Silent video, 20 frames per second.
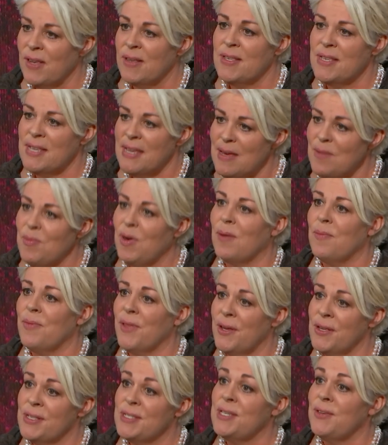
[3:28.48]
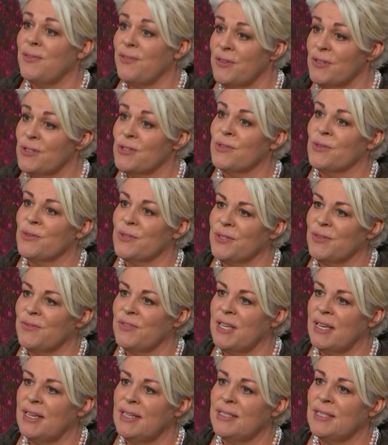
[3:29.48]
team up those different sorts of
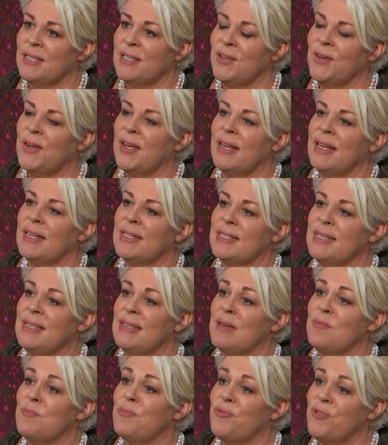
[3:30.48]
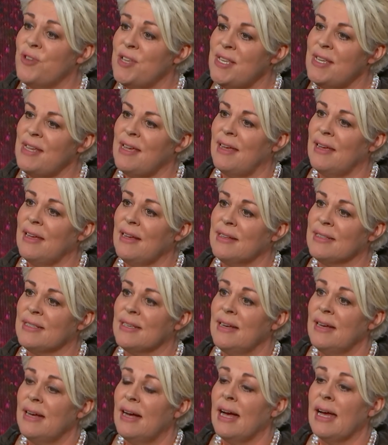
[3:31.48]
data, you can actually then predict
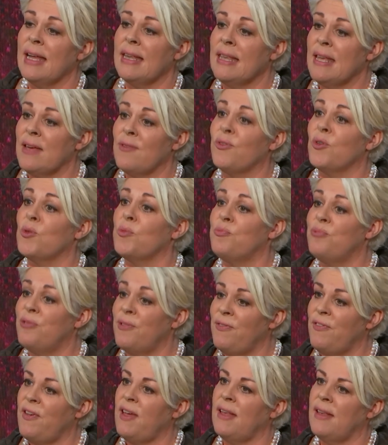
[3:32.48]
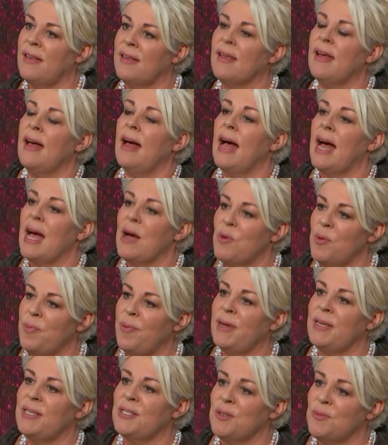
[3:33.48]
and therefore prevent how a
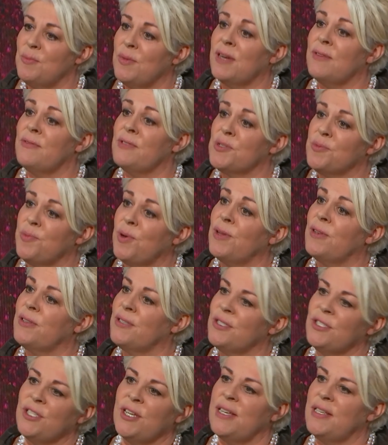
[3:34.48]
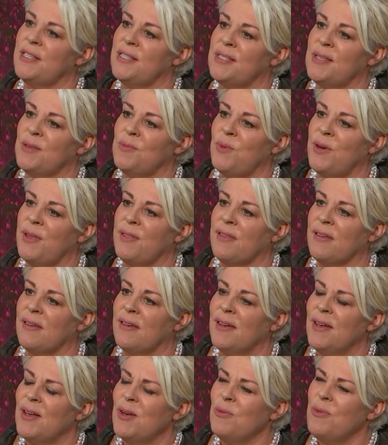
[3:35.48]
patient might respond to changes in weather.
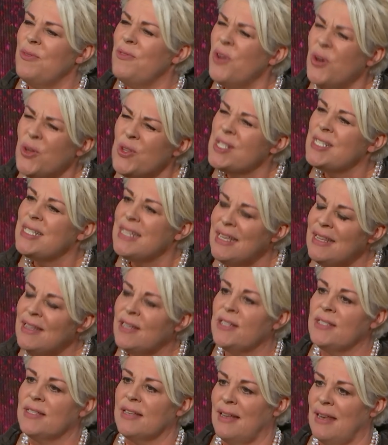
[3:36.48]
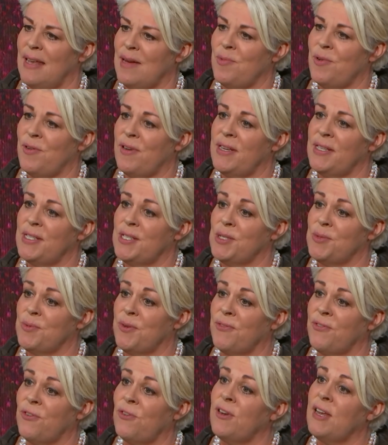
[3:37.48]
We've not seen those collaborations
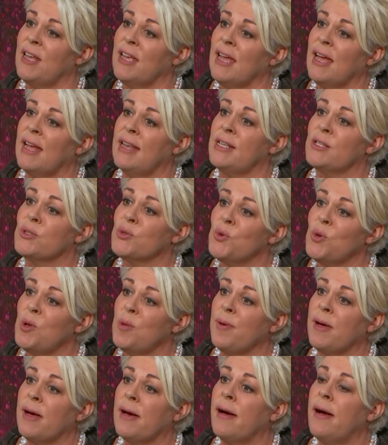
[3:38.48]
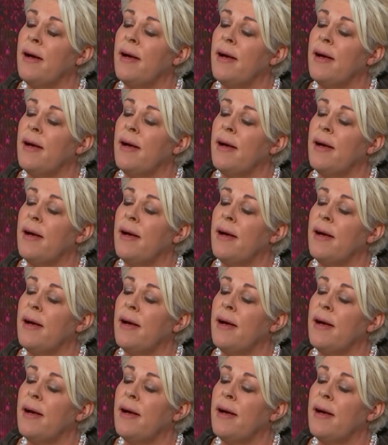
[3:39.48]
before, and again, it's all about